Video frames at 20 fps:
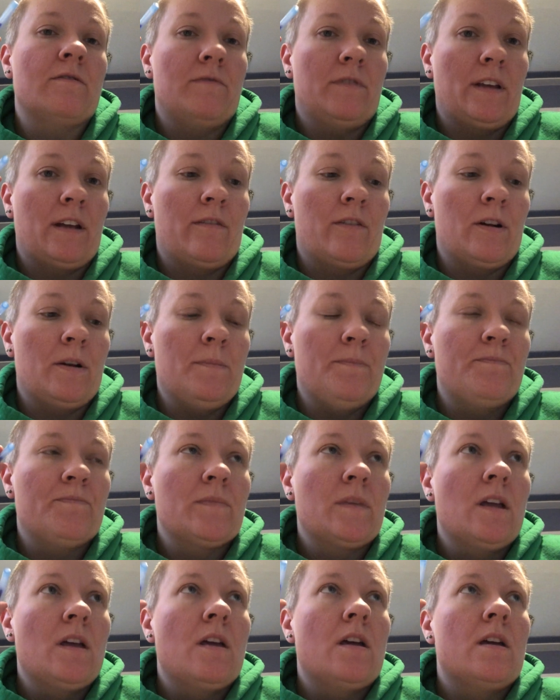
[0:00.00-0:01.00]
with flavor
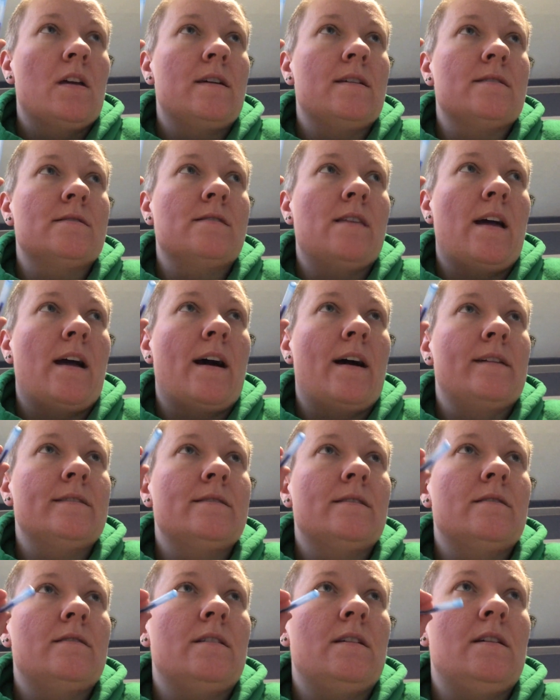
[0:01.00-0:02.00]
is
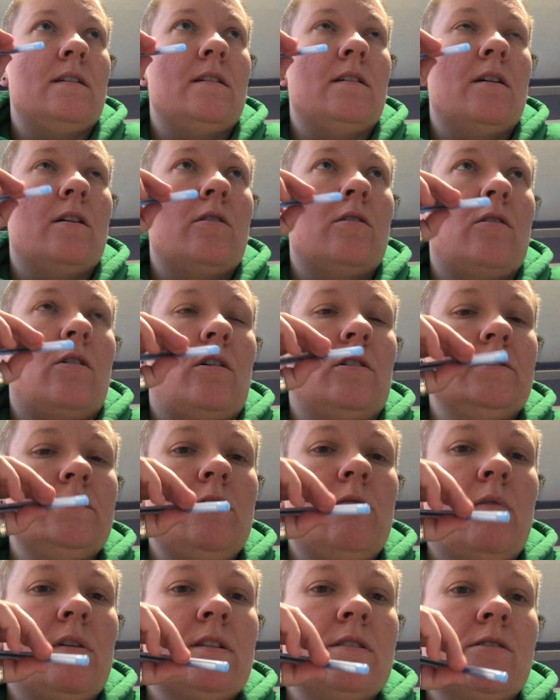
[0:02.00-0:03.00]
that the
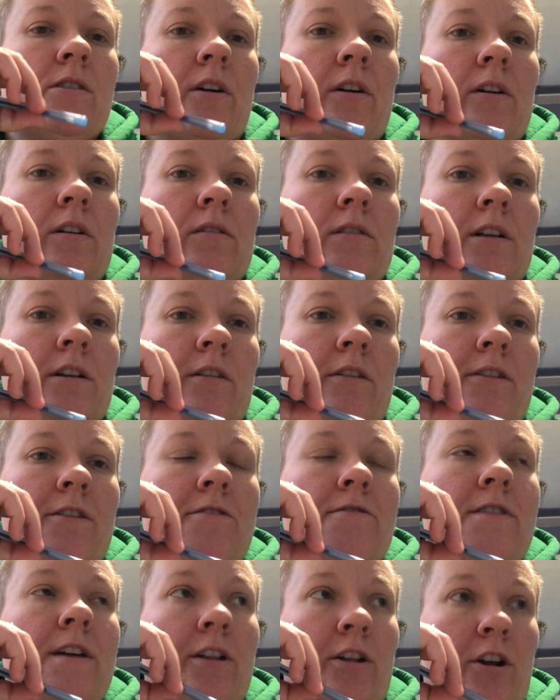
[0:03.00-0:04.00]
Aldi ones are a little
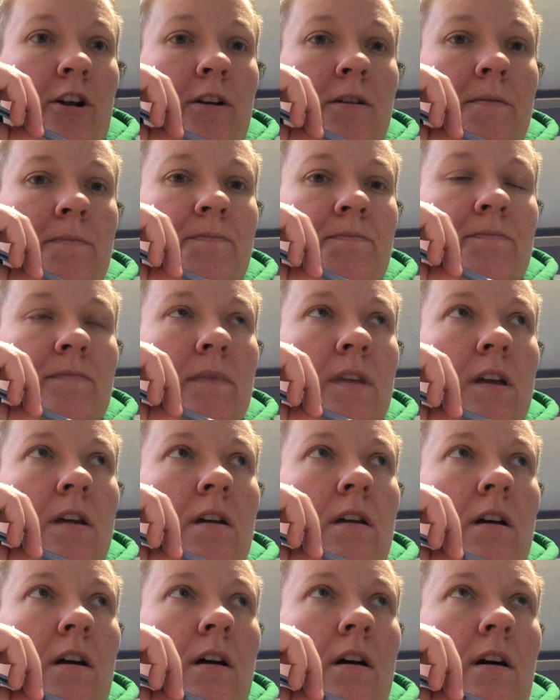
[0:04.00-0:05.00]
thinner.
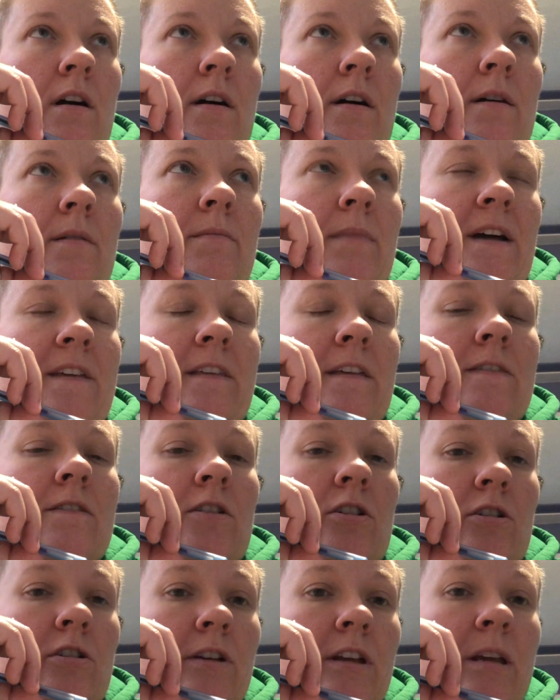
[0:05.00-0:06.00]
I think
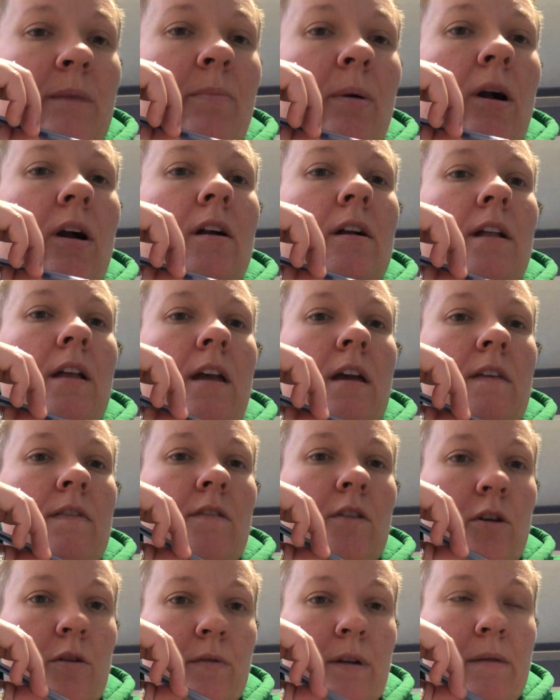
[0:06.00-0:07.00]
the cookie part
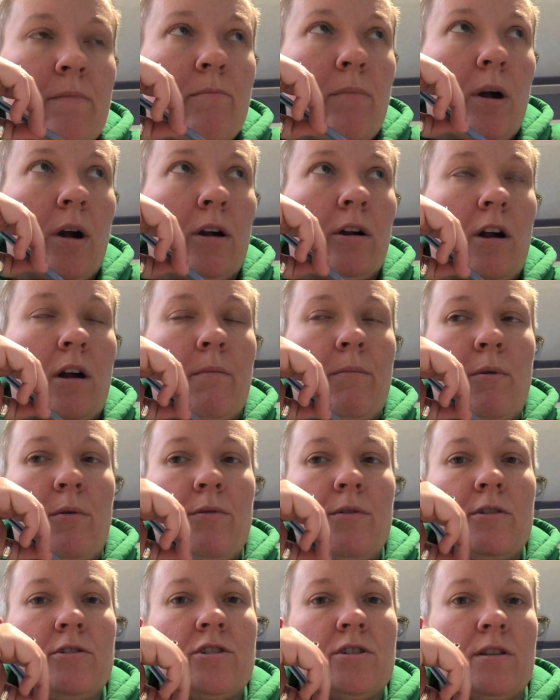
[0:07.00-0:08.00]
and the cream part are
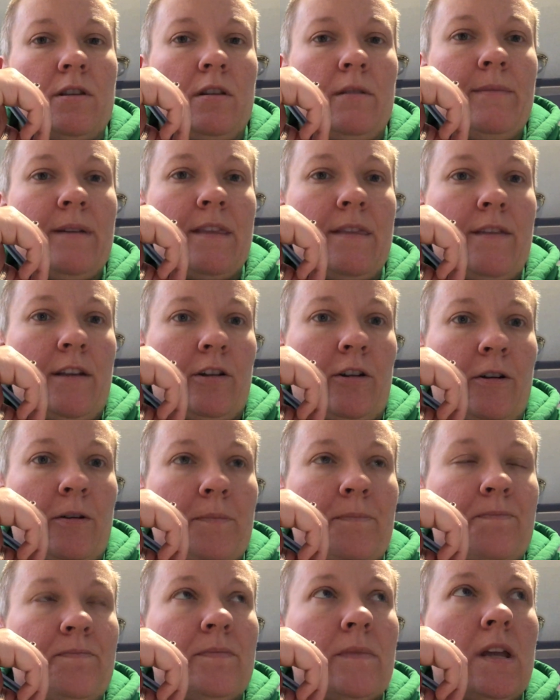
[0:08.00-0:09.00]
both just a little bit thinner.